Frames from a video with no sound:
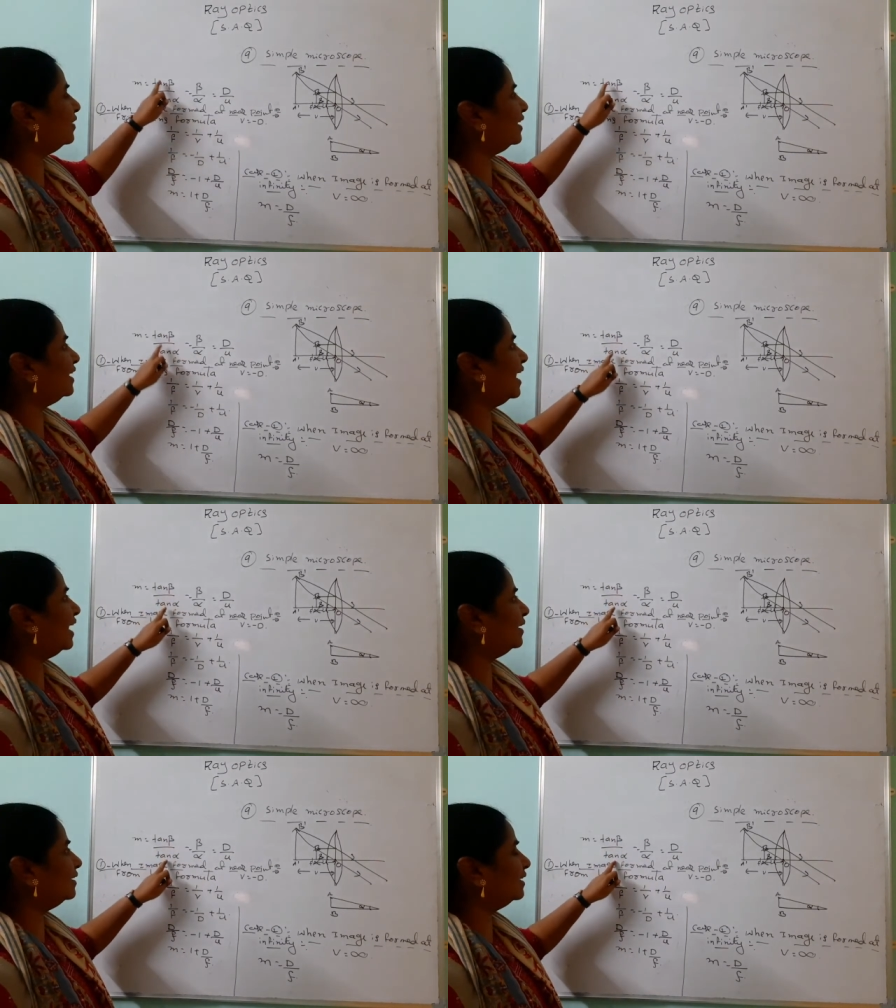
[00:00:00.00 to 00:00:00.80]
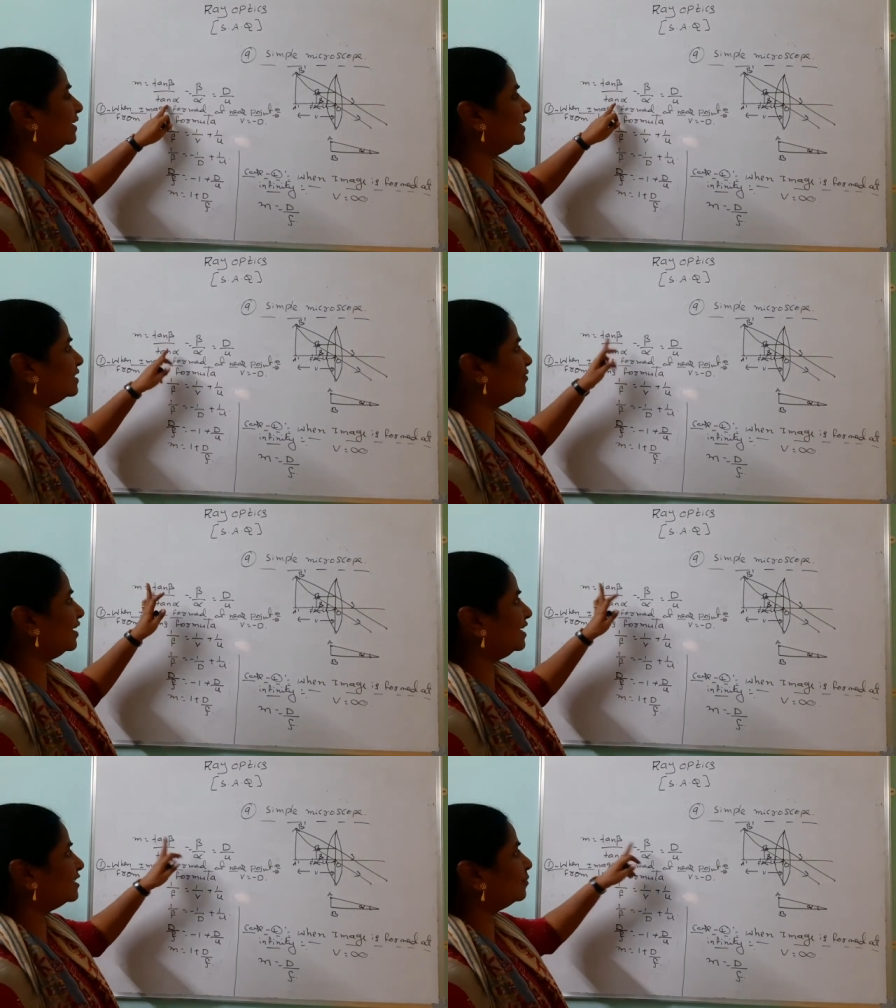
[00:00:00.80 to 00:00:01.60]
When tan is
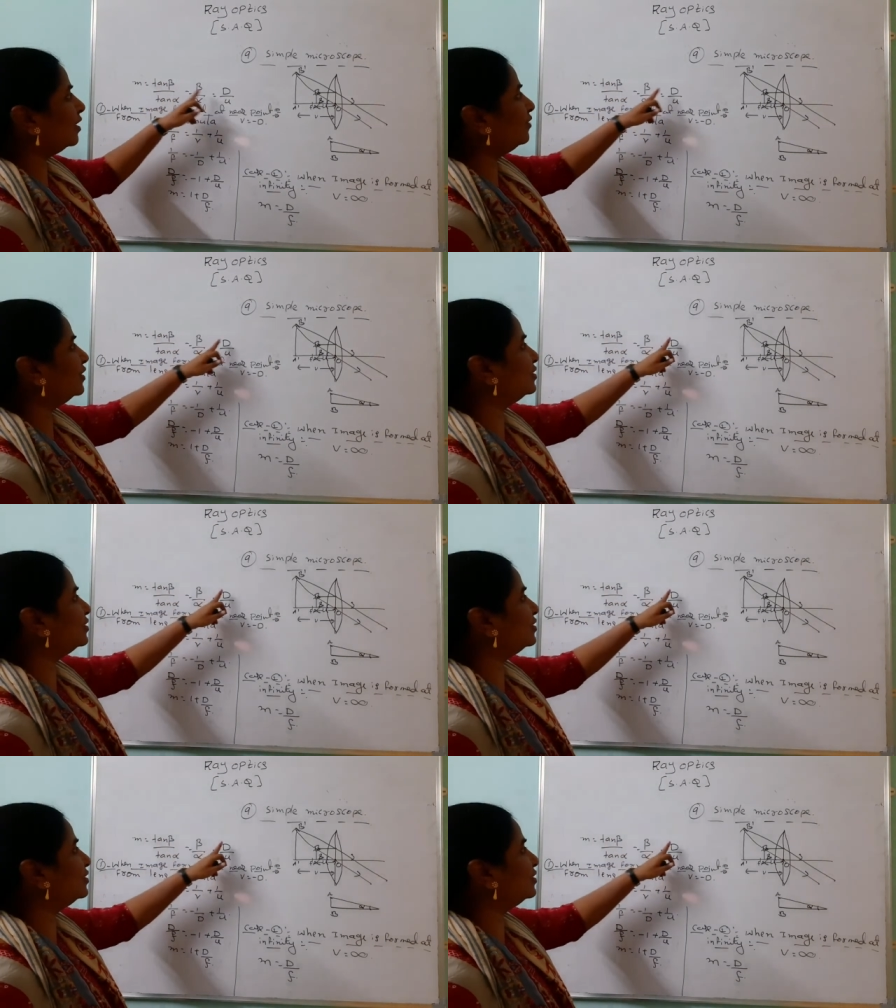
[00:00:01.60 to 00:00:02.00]
very small, we